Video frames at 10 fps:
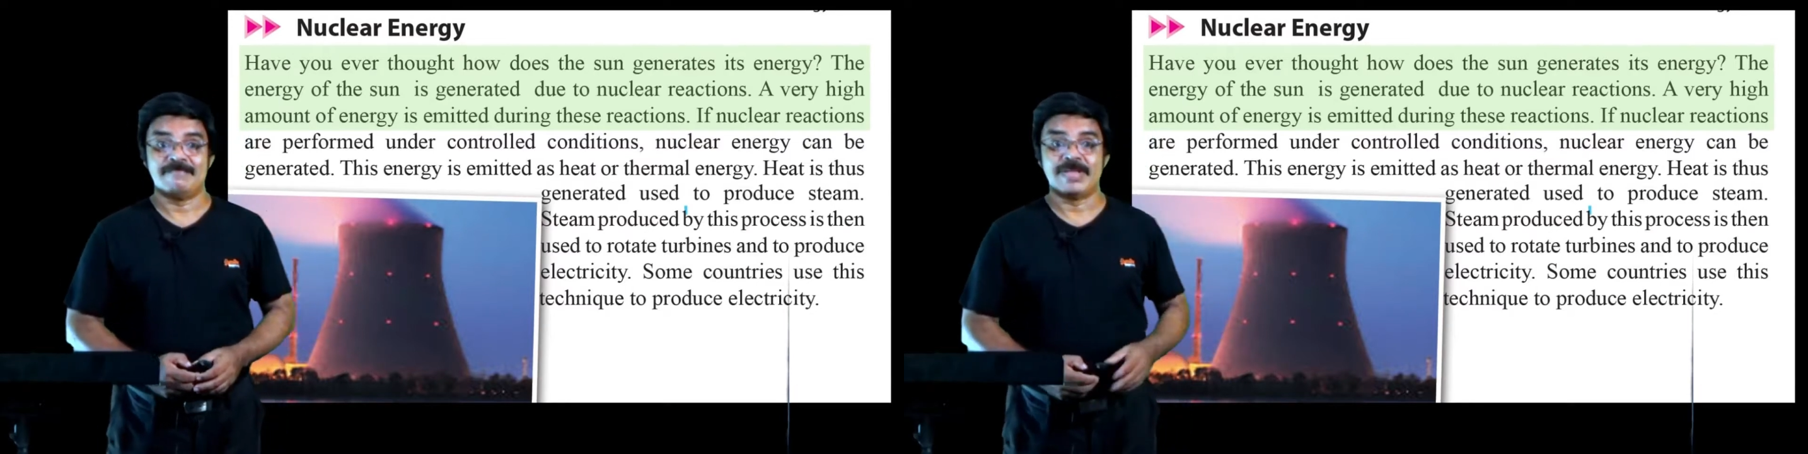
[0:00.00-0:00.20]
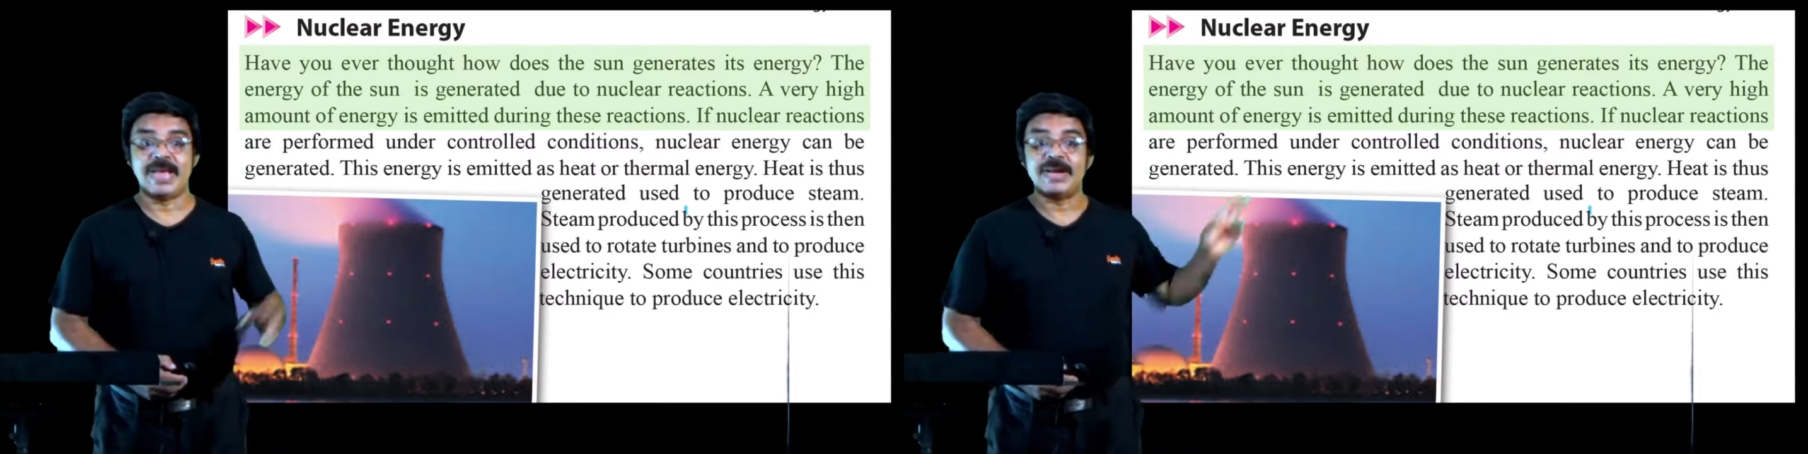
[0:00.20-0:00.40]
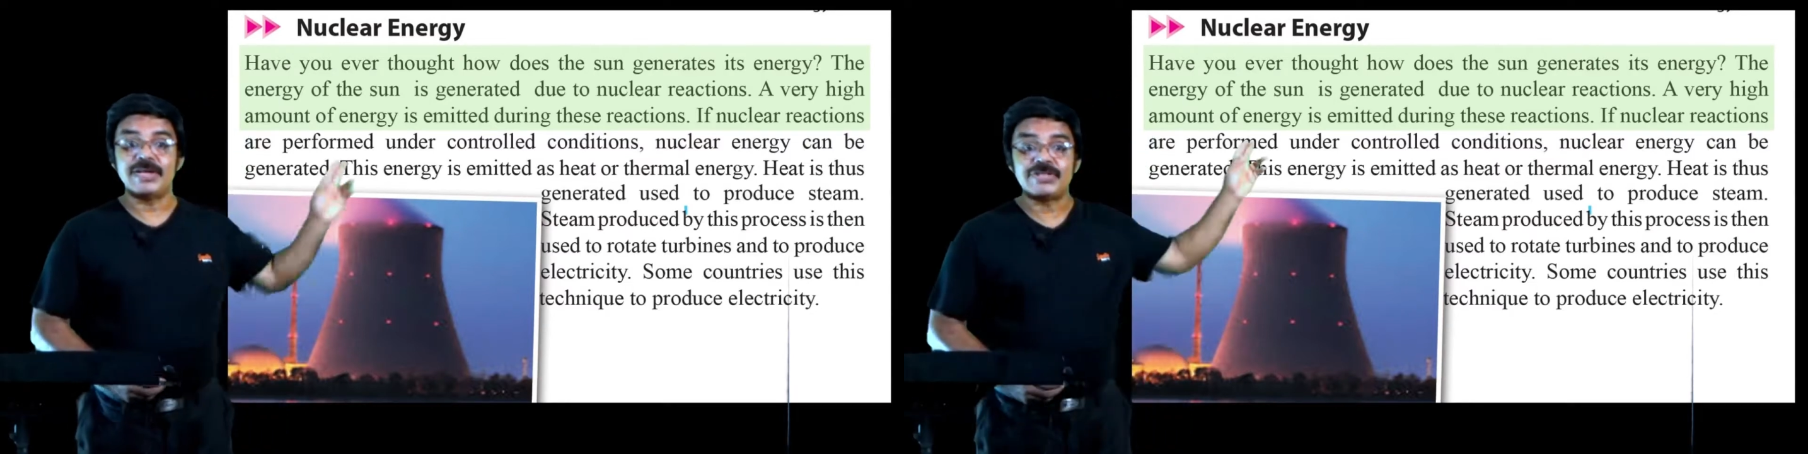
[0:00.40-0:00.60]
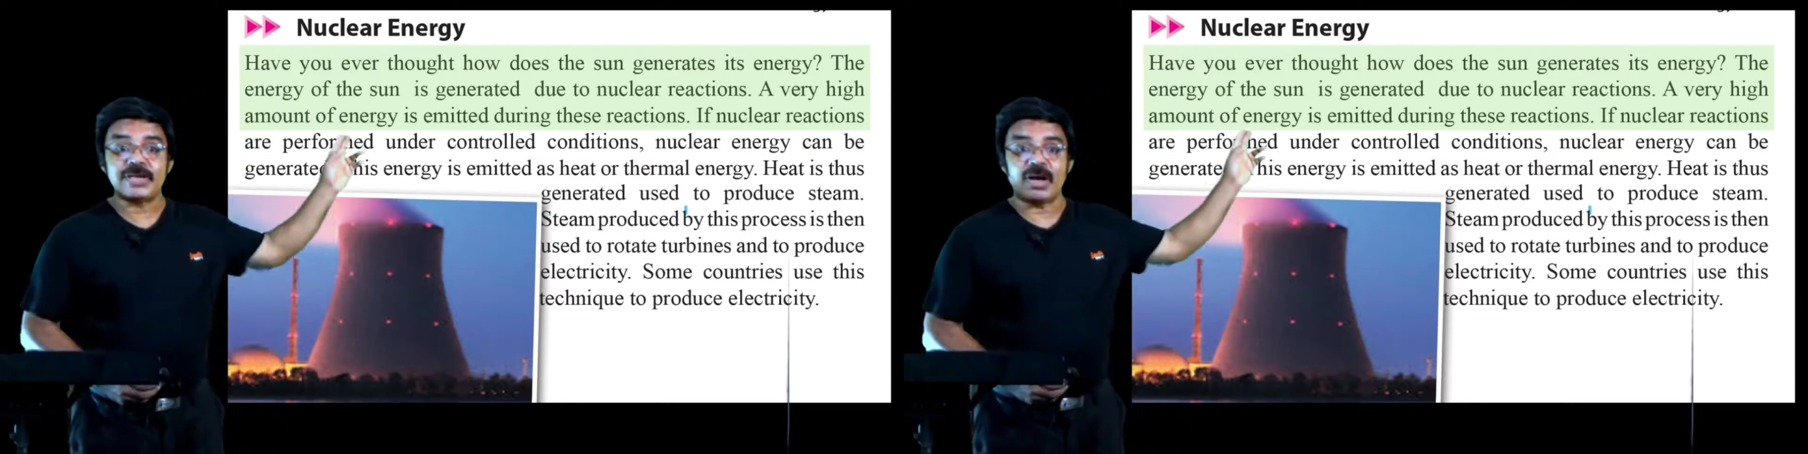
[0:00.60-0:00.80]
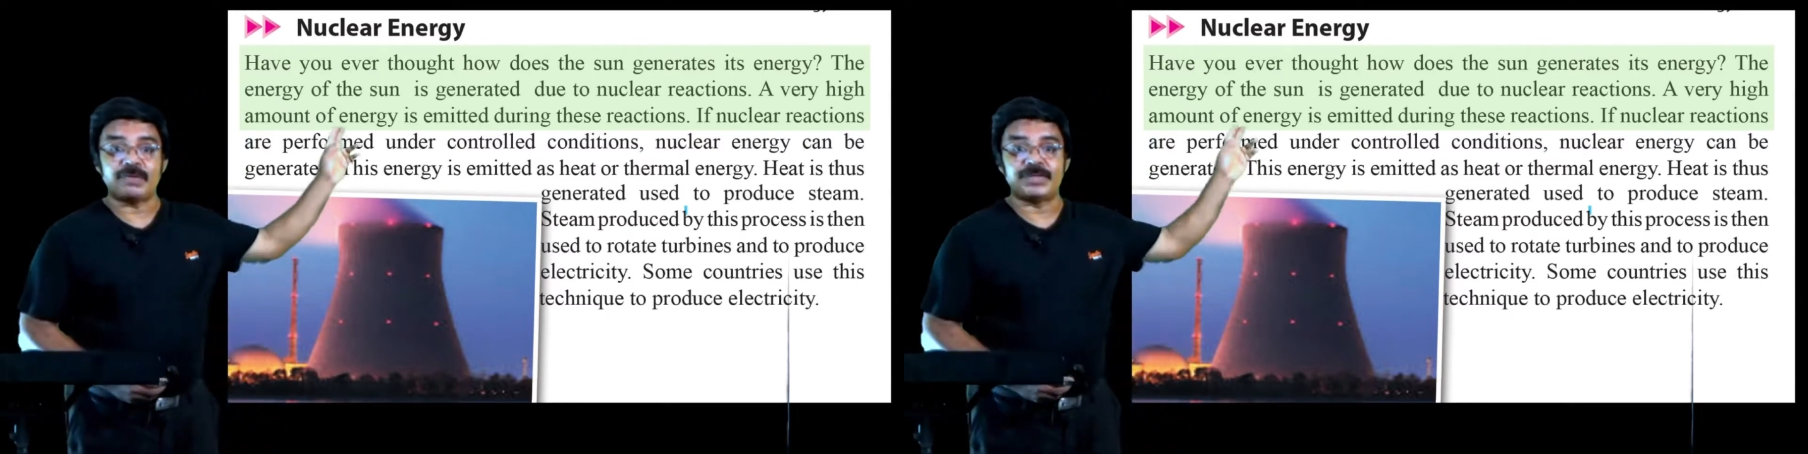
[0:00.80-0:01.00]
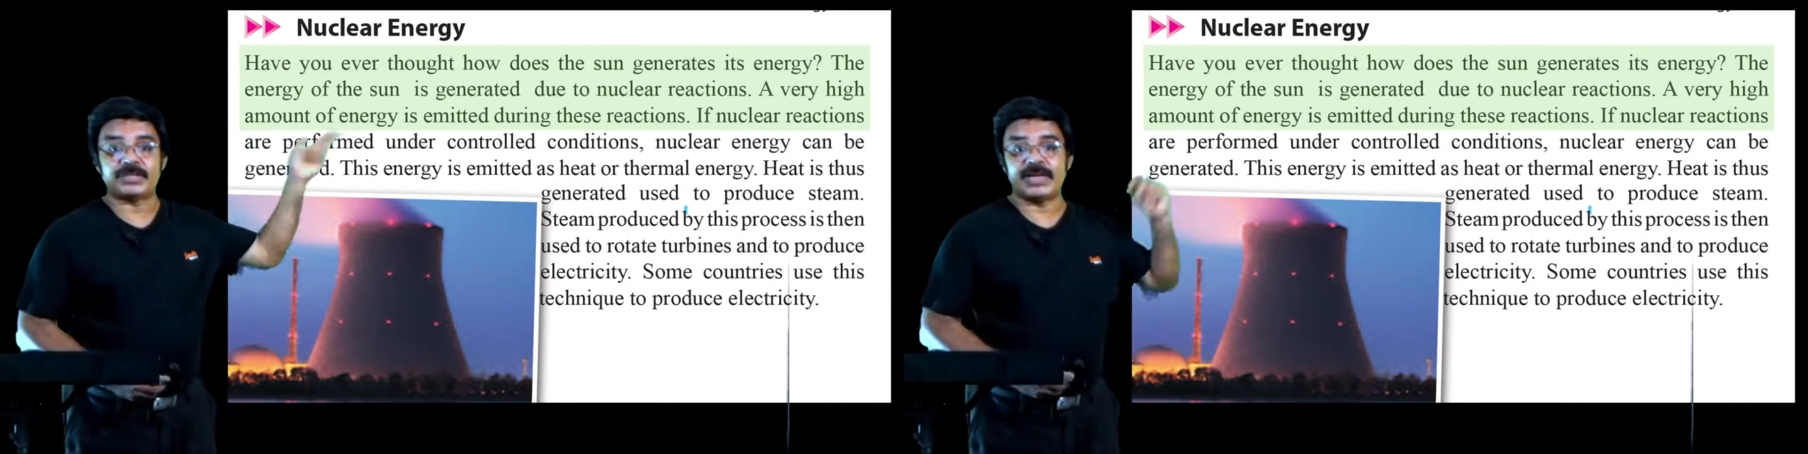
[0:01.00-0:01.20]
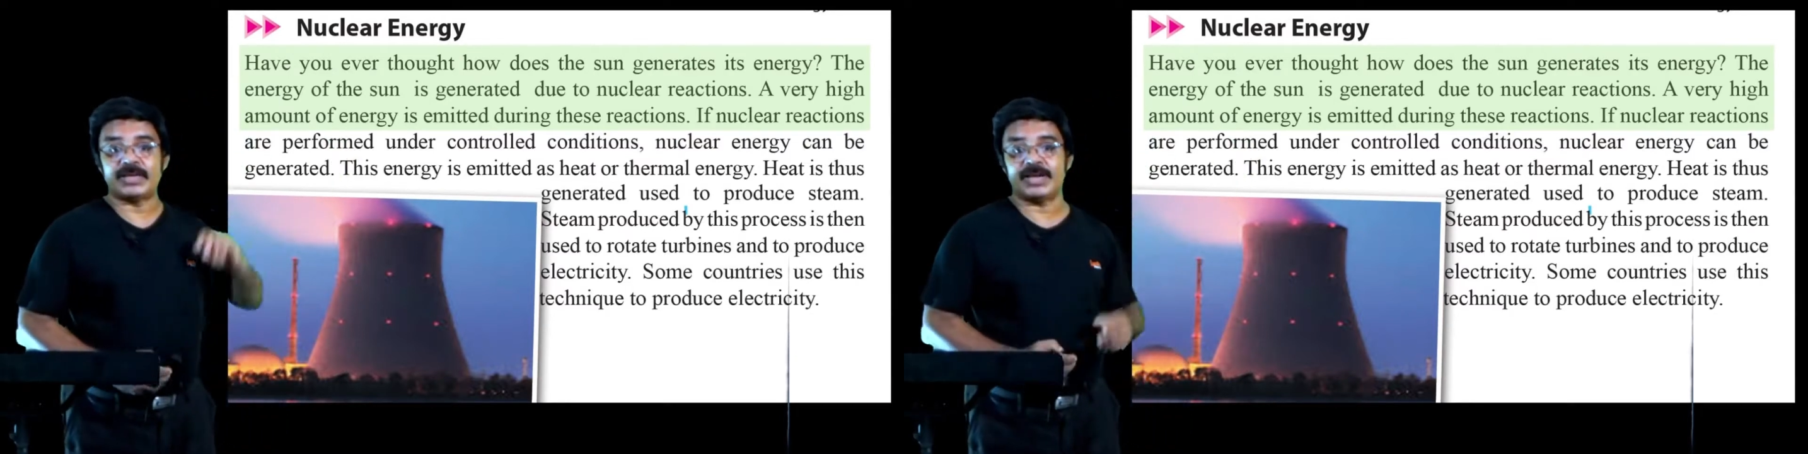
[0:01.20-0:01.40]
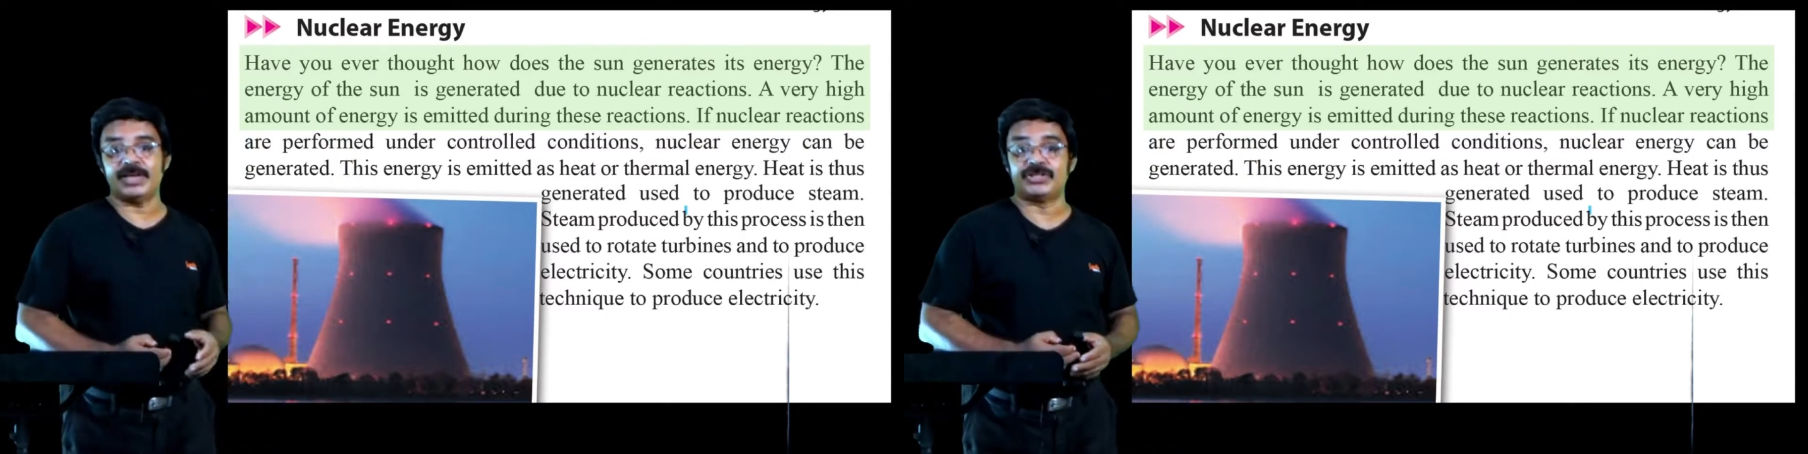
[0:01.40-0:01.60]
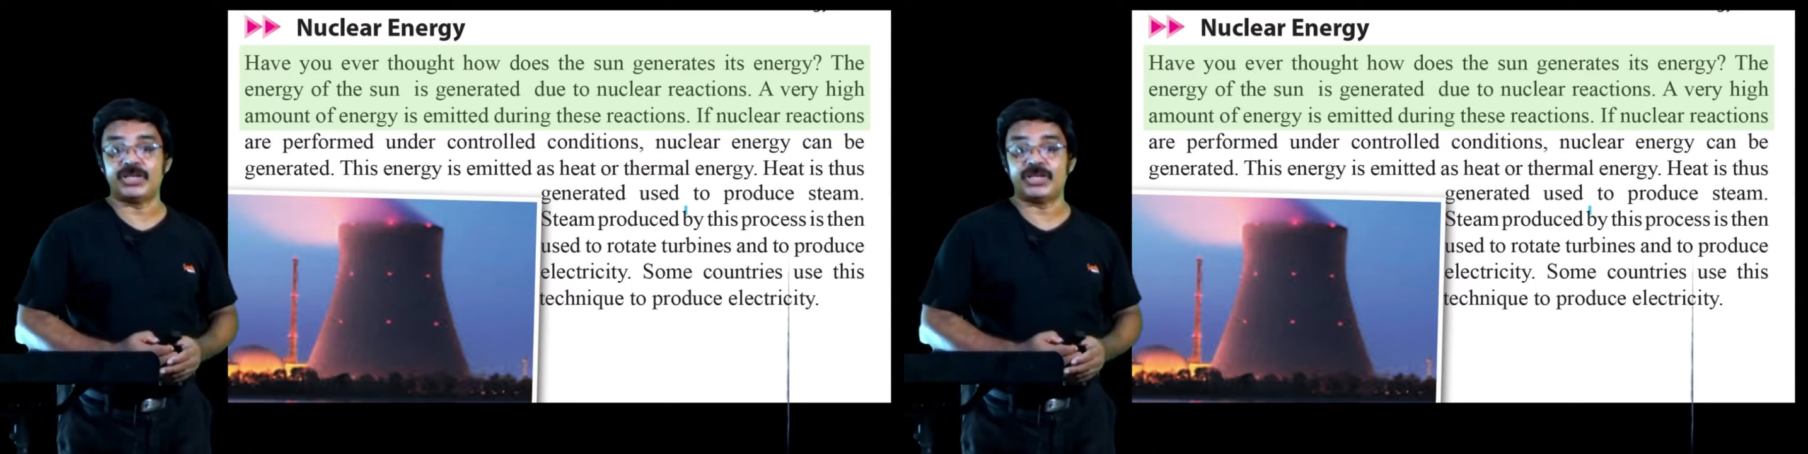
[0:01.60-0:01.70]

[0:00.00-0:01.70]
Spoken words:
energy of the sun is